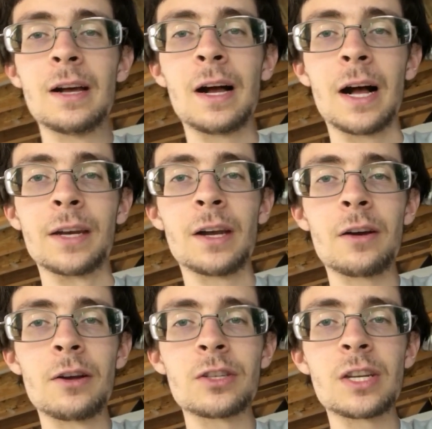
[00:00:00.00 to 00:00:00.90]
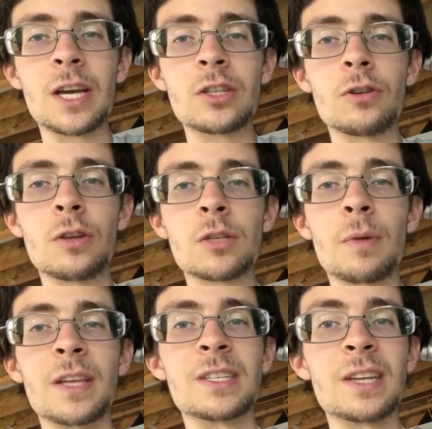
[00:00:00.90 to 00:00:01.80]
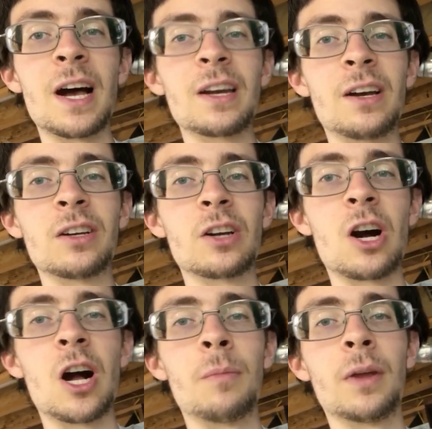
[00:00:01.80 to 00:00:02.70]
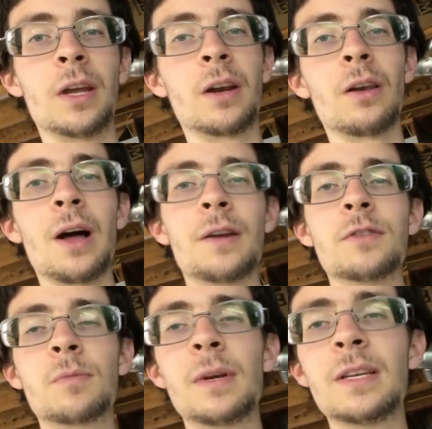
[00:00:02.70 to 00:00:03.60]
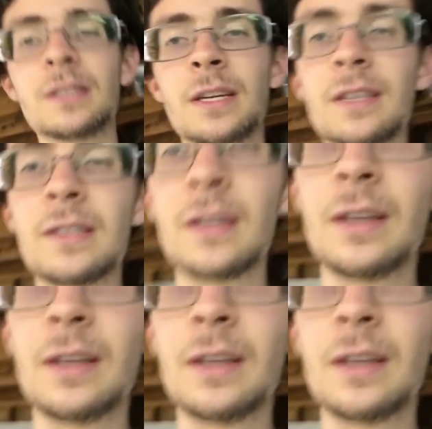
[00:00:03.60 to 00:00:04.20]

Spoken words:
Not all snakes do this, but it's not uncommon in a lot of species.